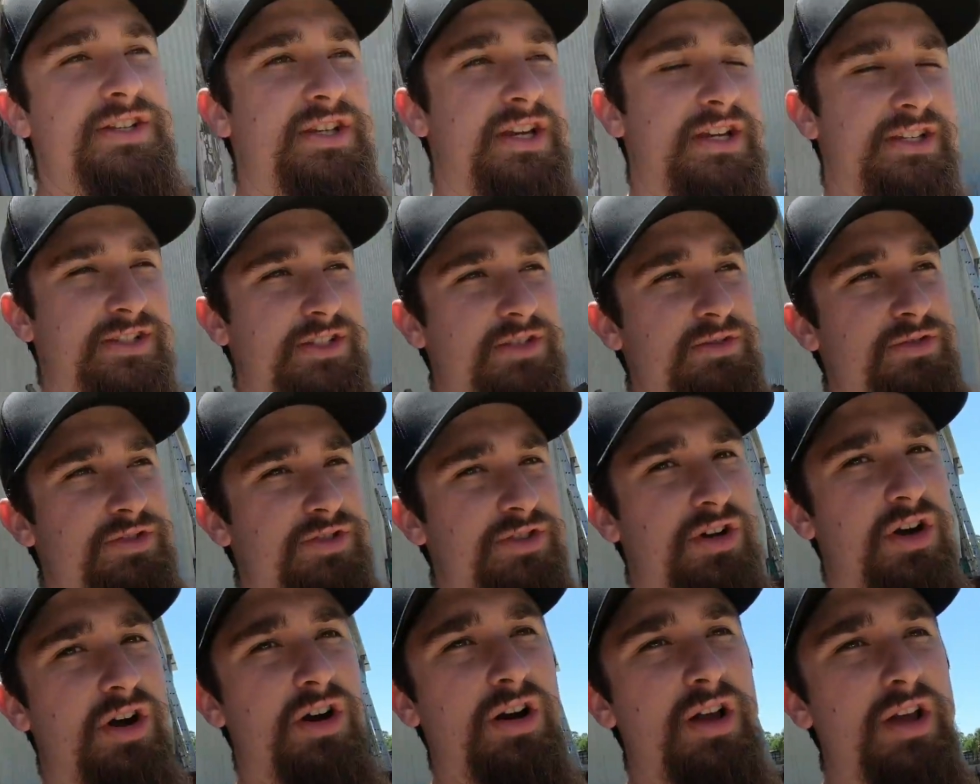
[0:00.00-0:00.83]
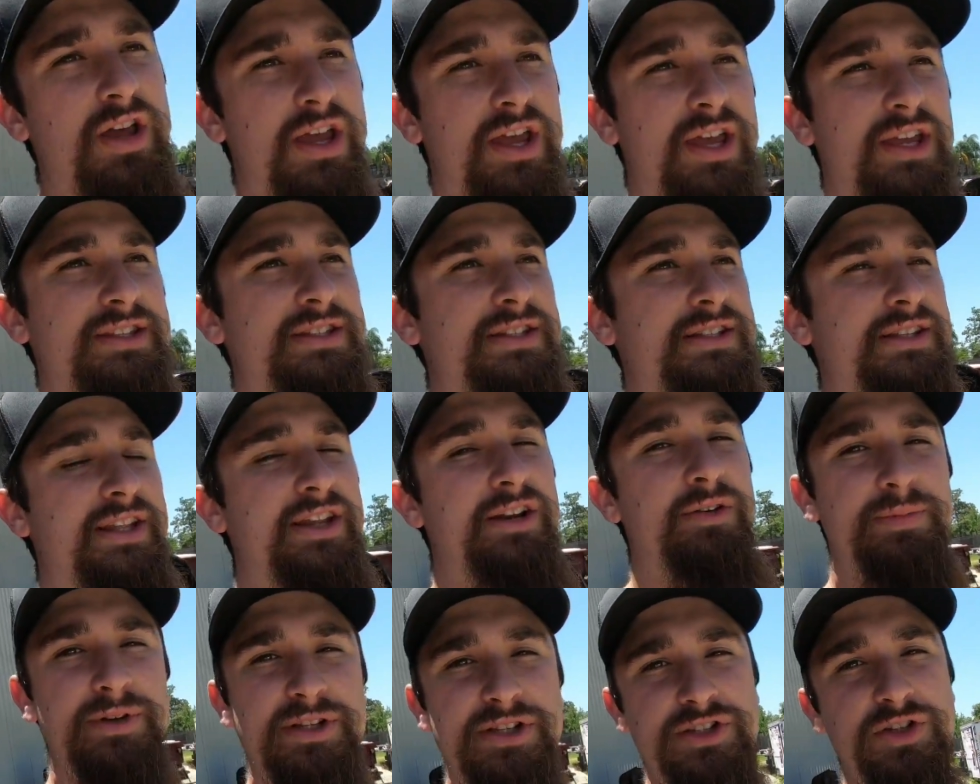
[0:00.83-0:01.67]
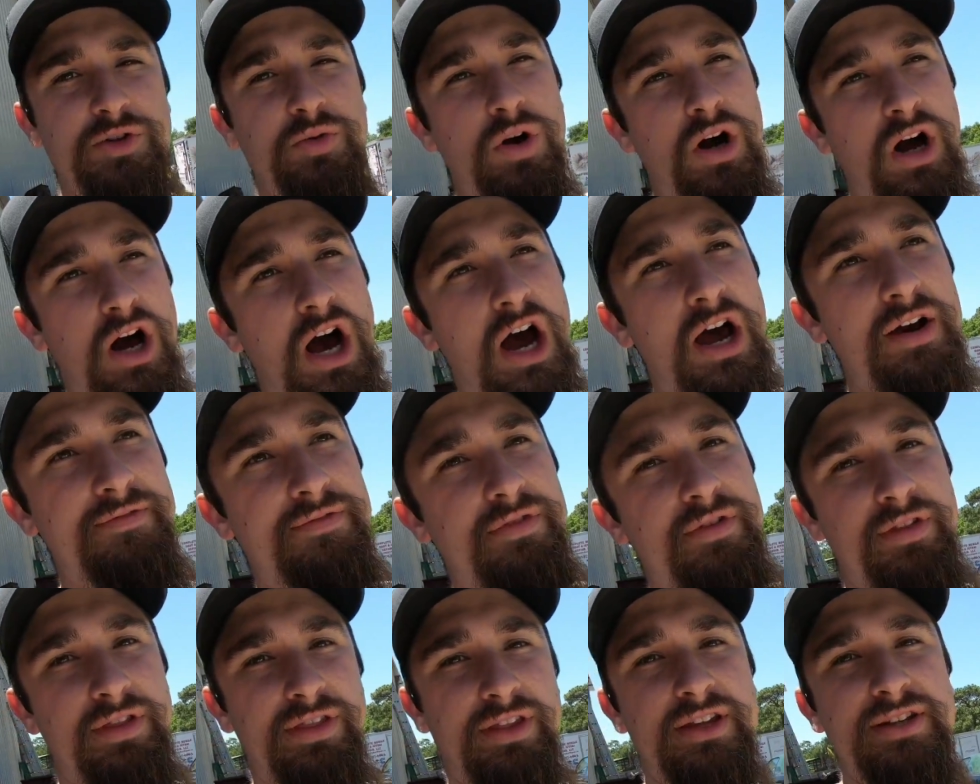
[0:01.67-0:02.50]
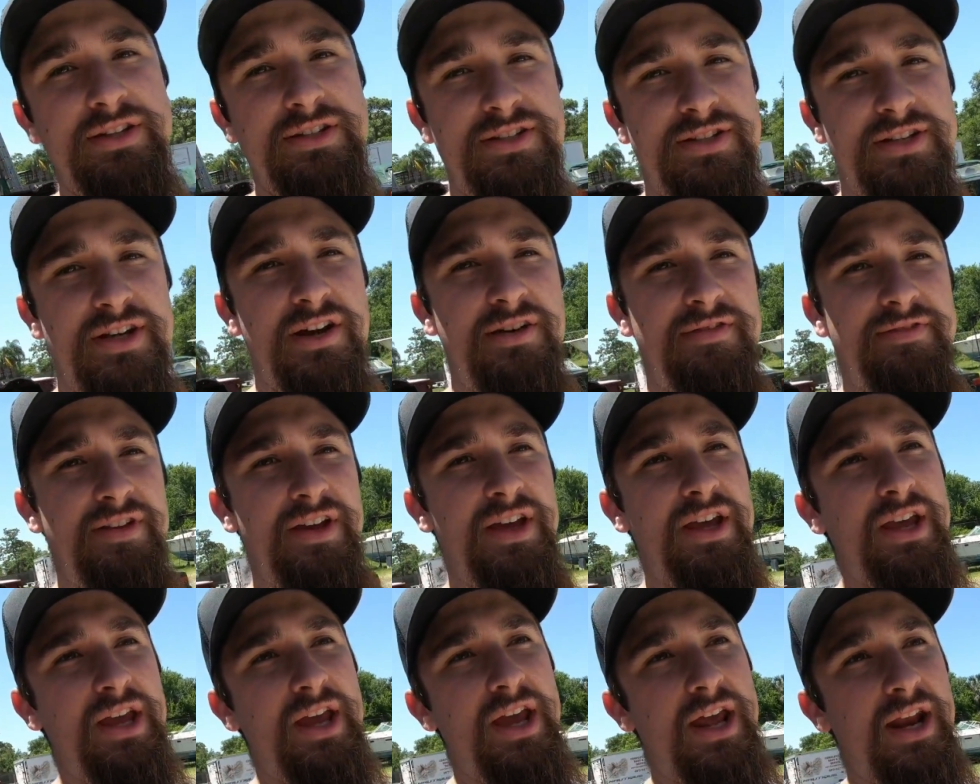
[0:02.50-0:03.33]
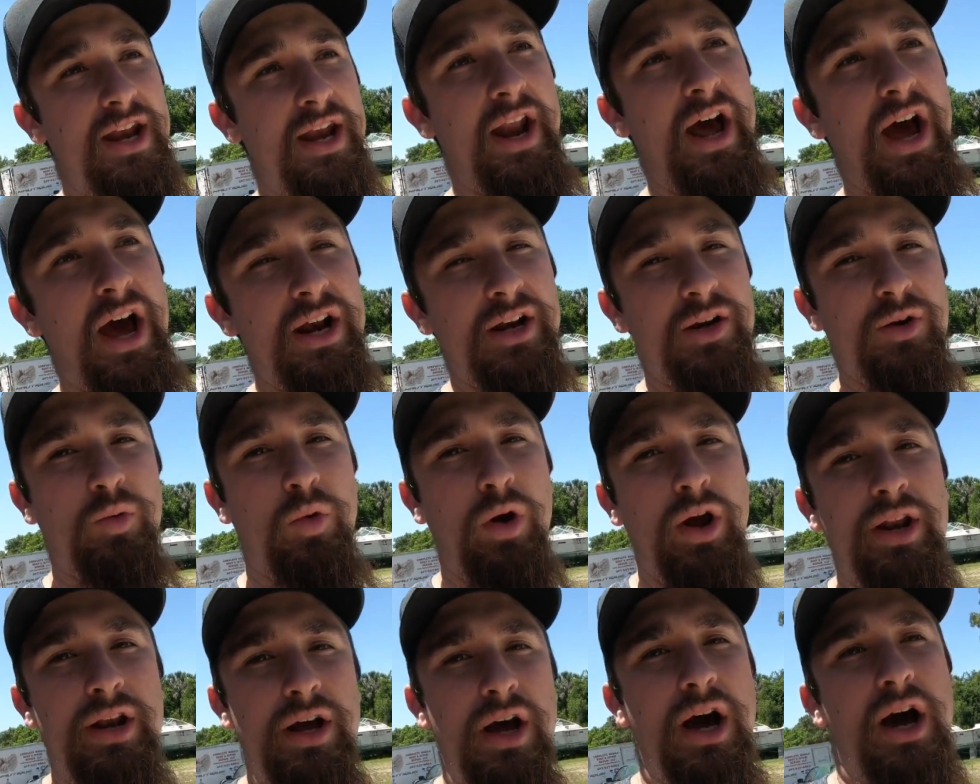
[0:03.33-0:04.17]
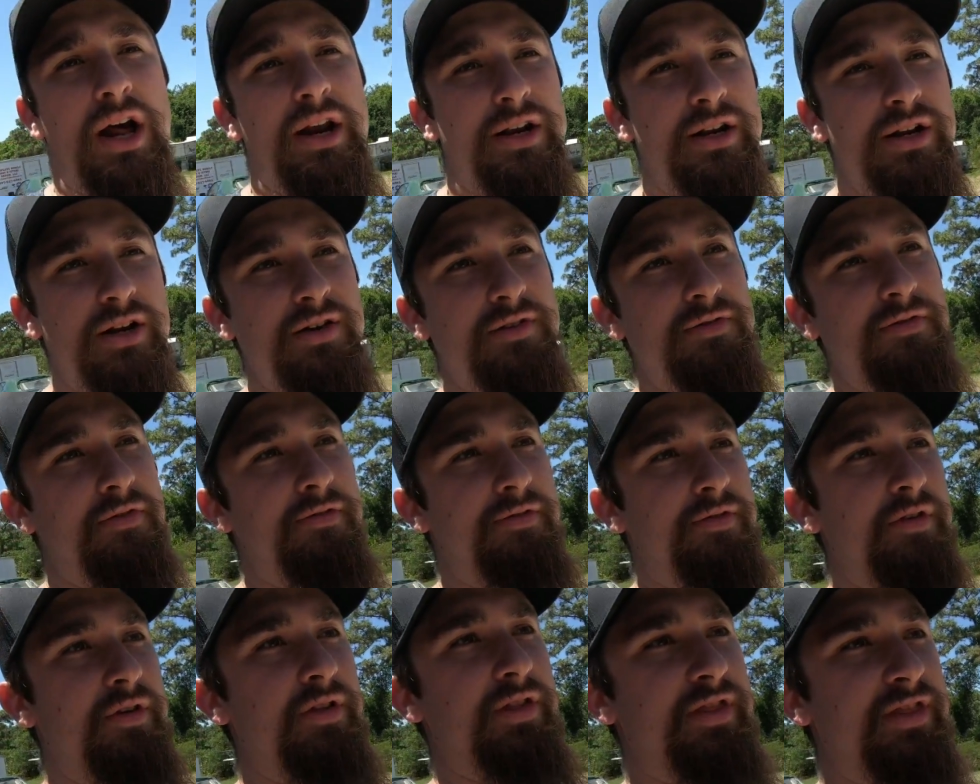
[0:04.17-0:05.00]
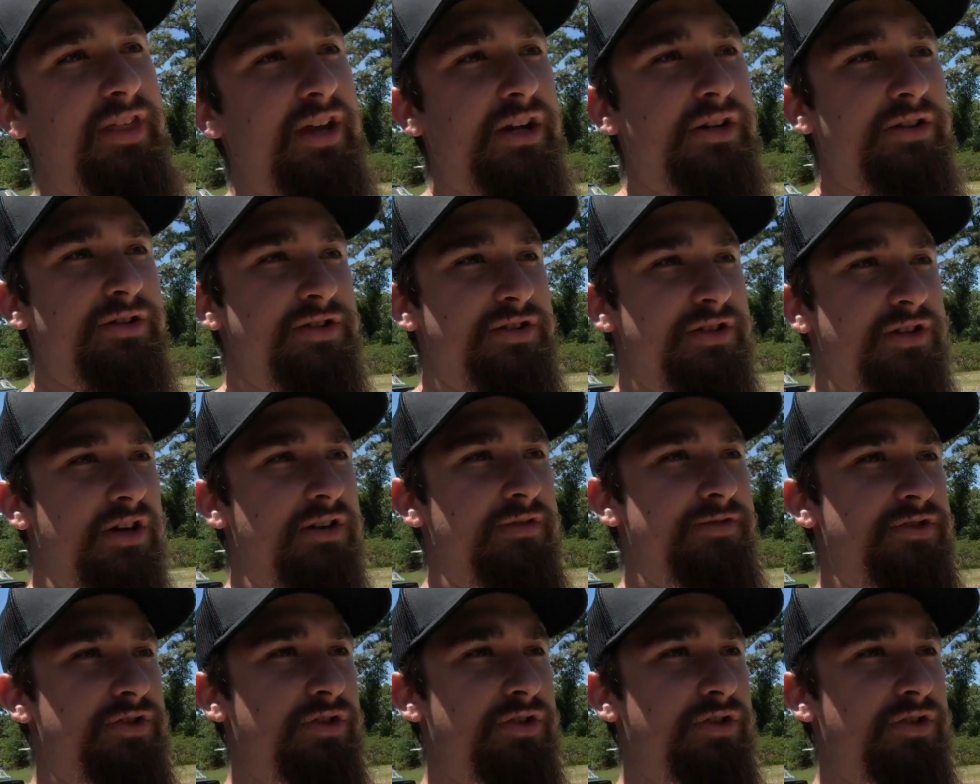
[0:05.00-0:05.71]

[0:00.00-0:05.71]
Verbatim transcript: As you saw, it's a little bit too hot for thin stuff and not quite hot enough for thicker stuff.